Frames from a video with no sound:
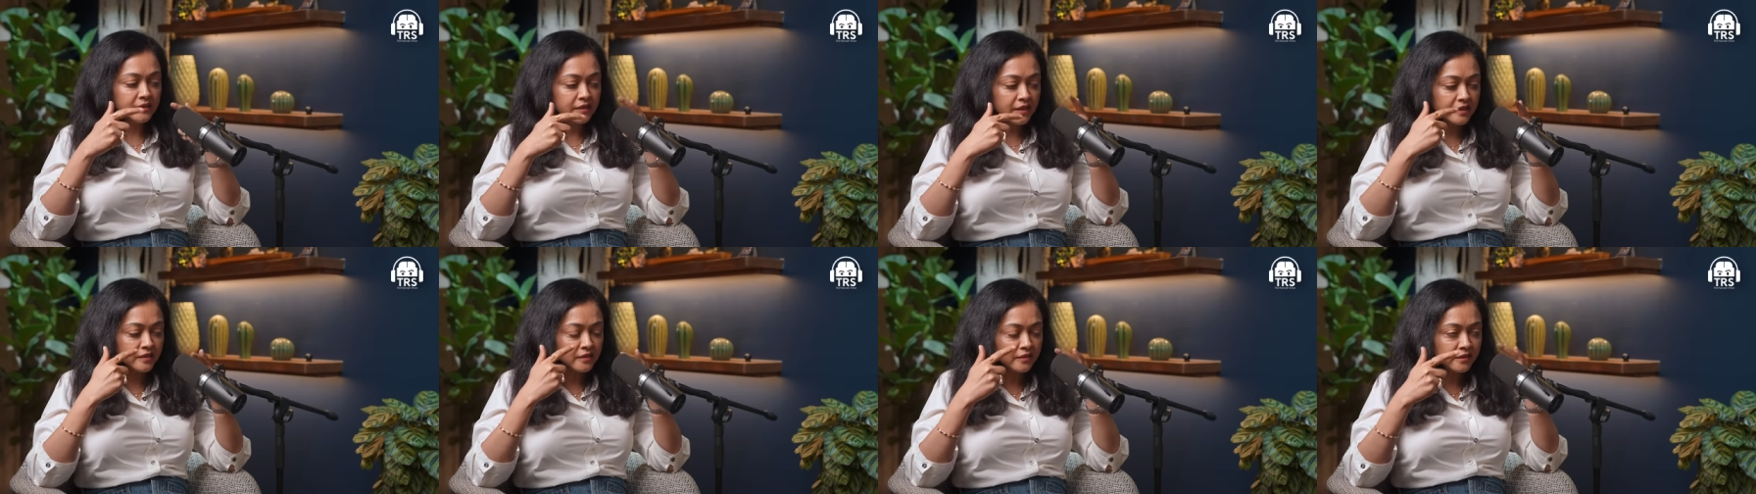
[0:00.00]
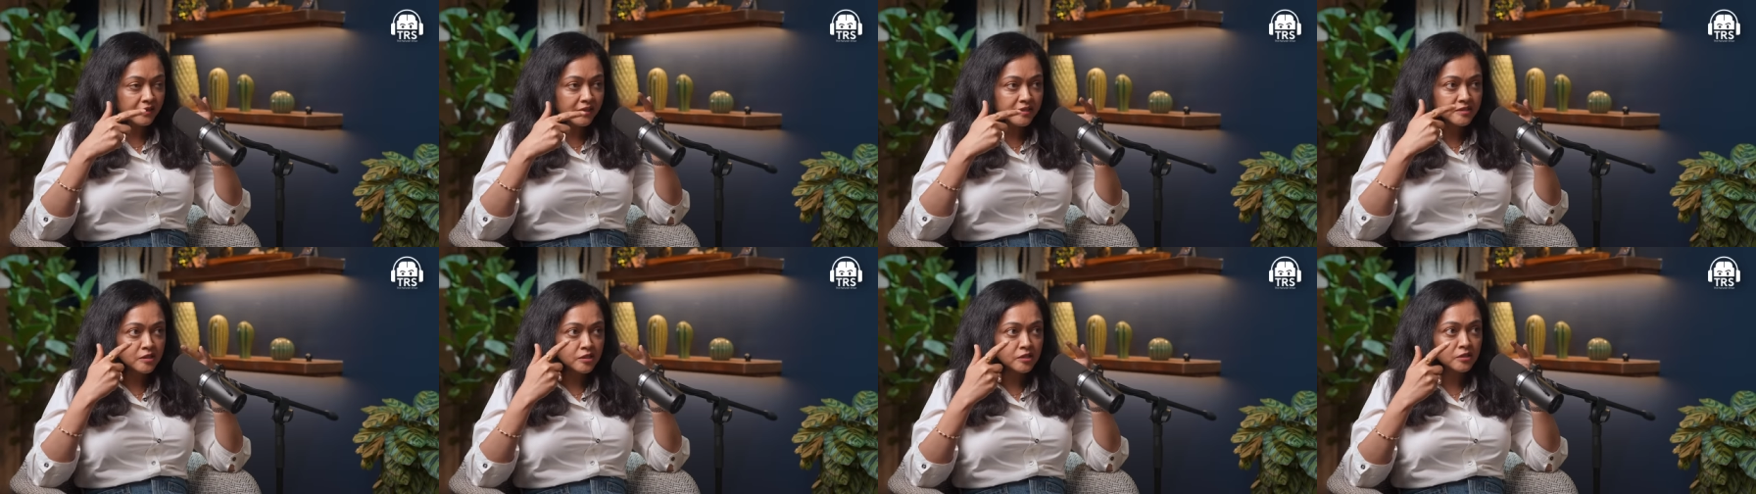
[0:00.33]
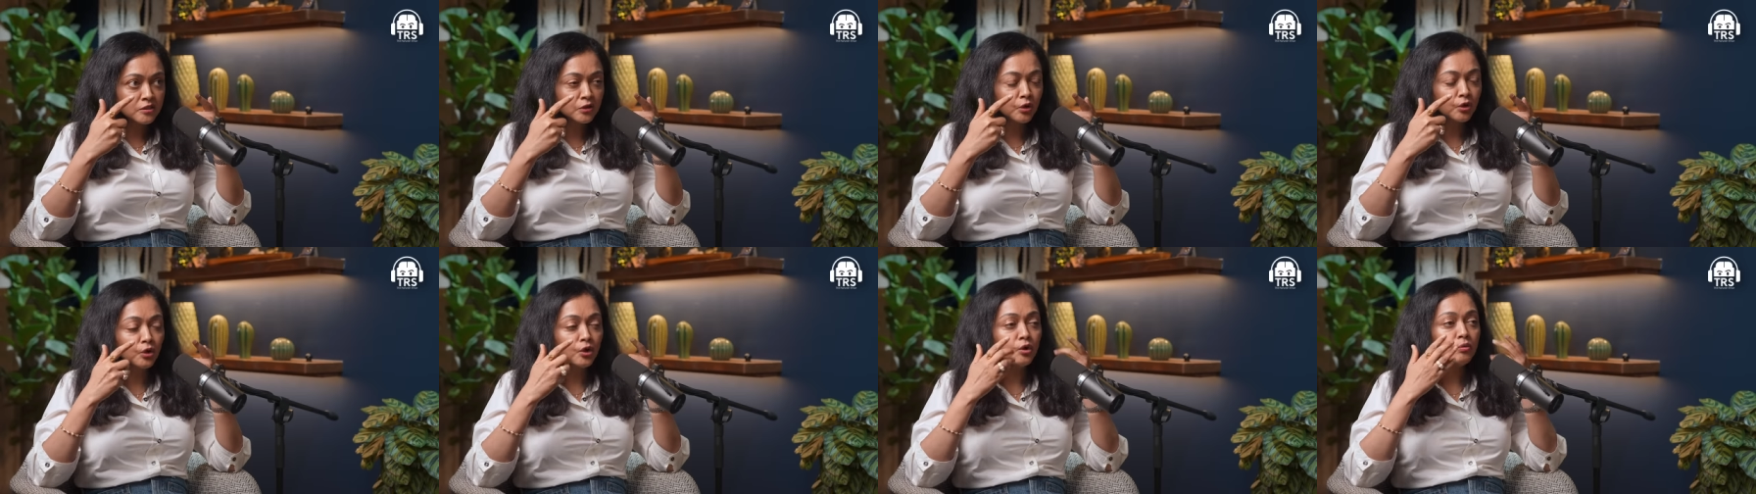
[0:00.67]
It
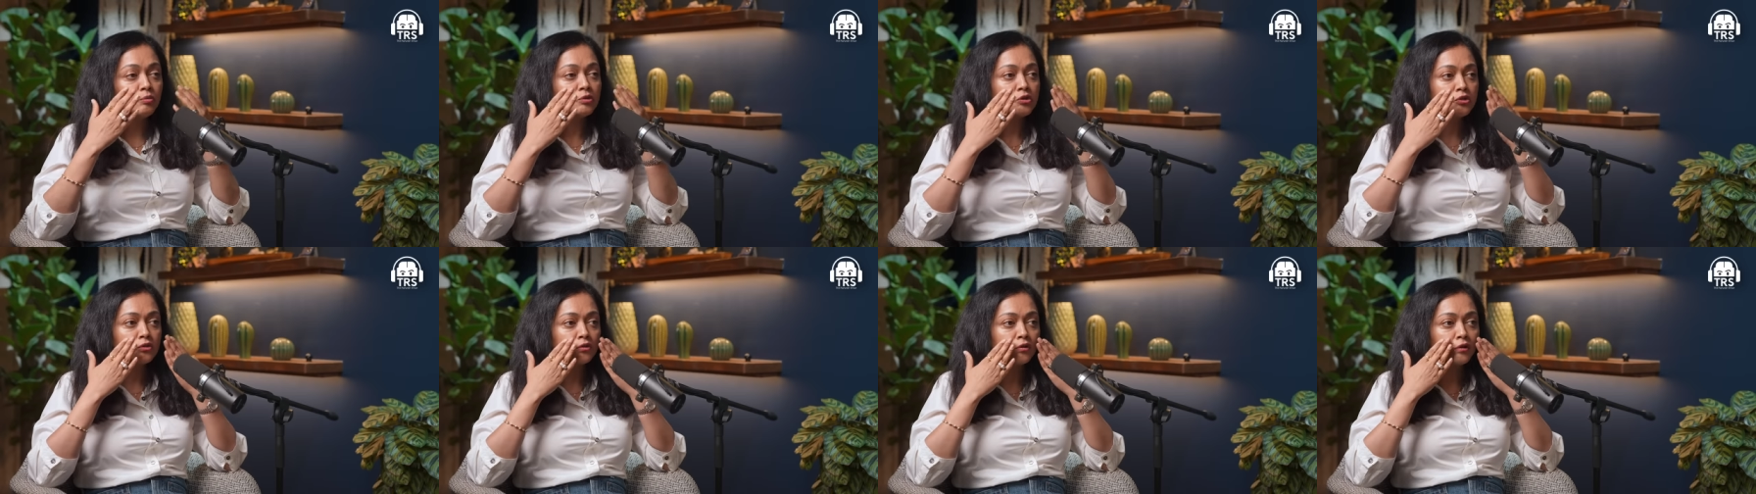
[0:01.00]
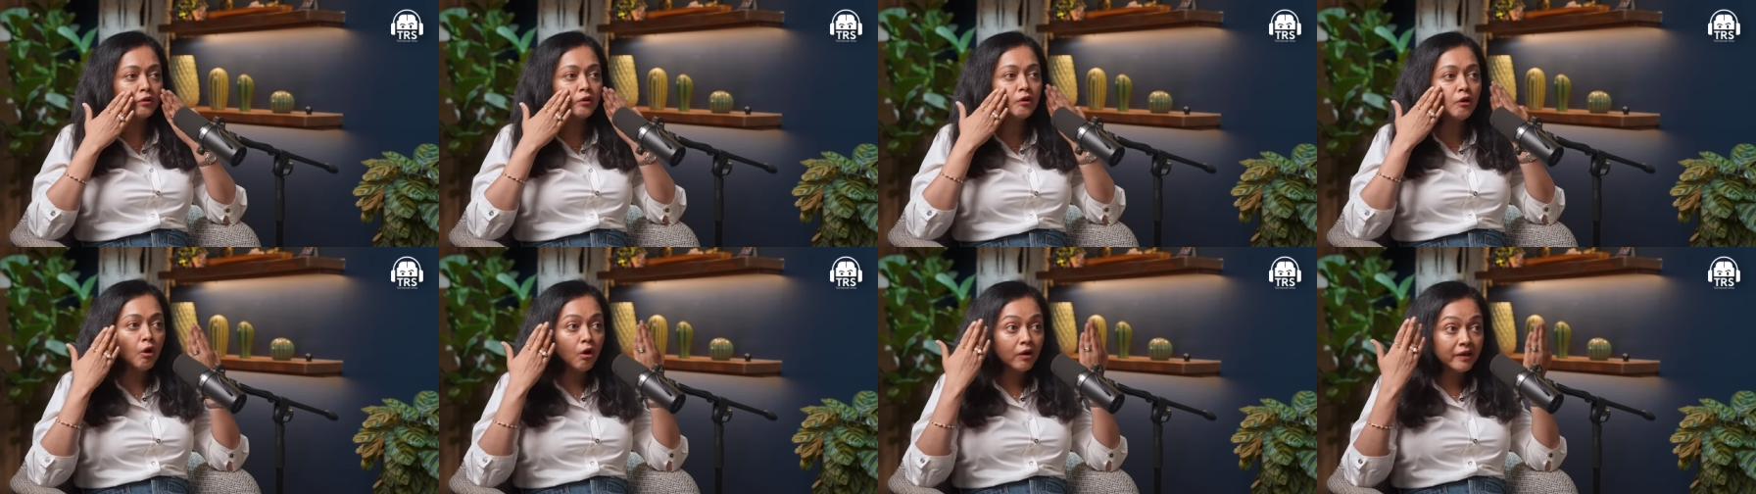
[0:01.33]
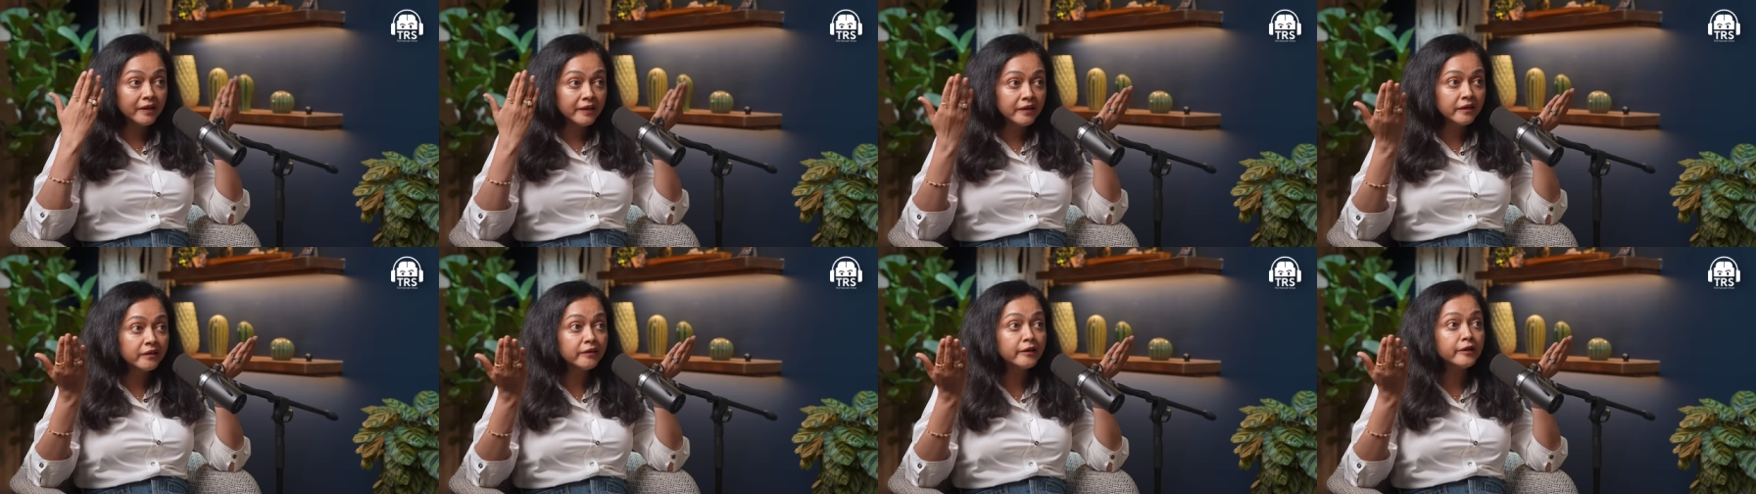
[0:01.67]
increases turnover. So the
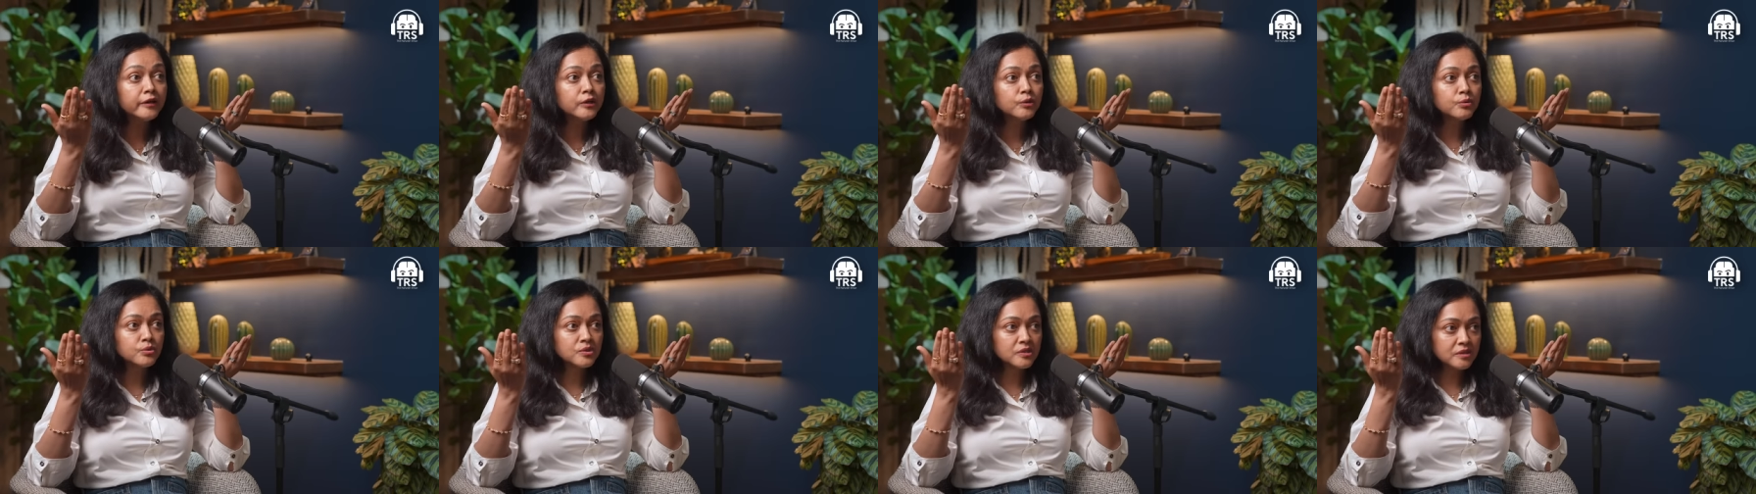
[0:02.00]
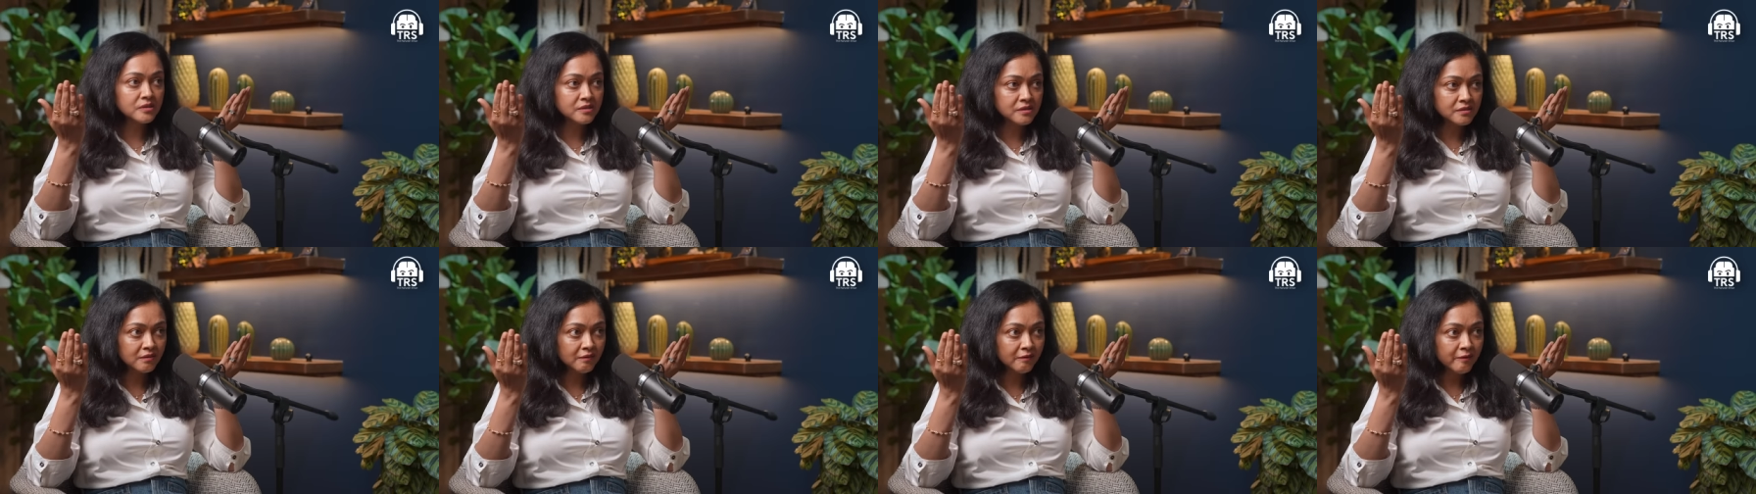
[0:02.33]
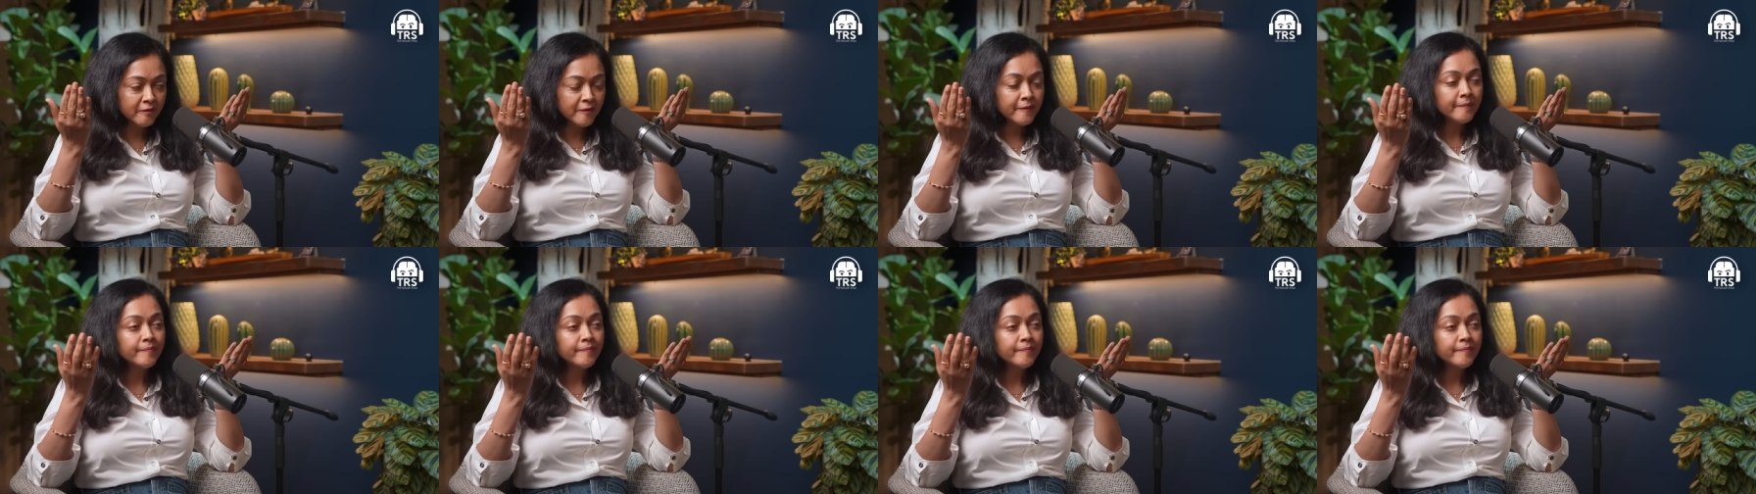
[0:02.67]
clogging reduces.